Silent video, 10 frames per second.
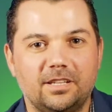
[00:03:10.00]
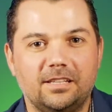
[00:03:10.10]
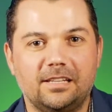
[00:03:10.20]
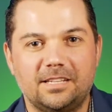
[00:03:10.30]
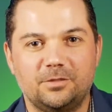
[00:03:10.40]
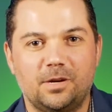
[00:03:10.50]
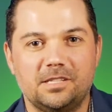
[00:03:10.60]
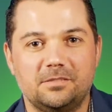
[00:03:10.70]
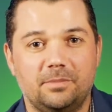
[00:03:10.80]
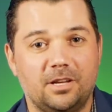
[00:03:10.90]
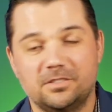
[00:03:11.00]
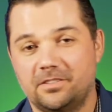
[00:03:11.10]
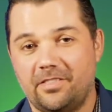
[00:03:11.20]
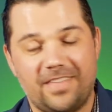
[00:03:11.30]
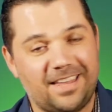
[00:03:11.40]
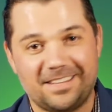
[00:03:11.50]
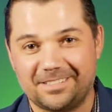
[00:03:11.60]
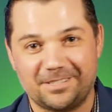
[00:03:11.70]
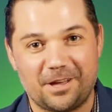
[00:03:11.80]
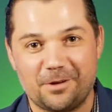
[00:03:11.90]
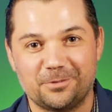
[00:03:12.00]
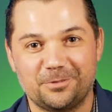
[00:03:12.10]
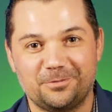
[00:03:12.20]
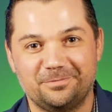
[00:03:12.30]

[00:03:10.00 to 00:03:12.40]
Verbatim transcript: hit like twice because that doesn't count.